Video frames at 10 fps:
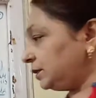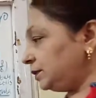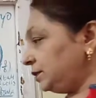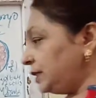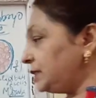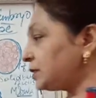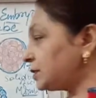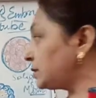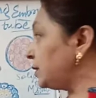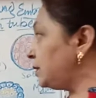
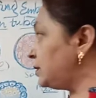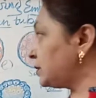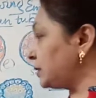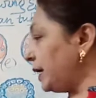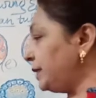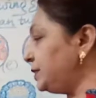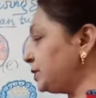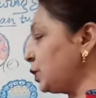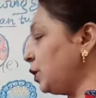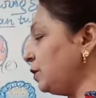this size
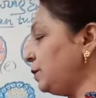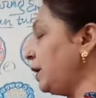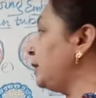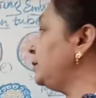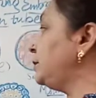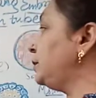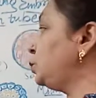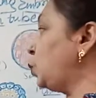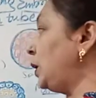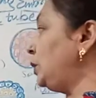and the
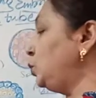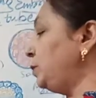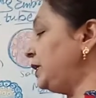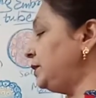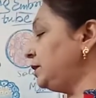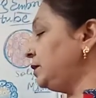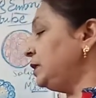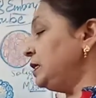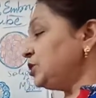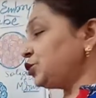volume and the
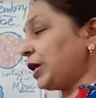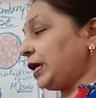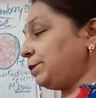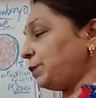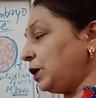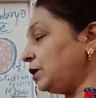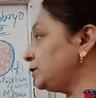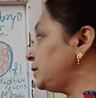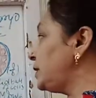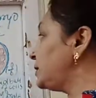shape
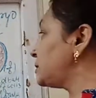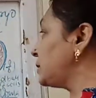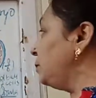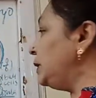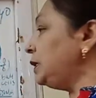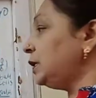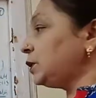is similar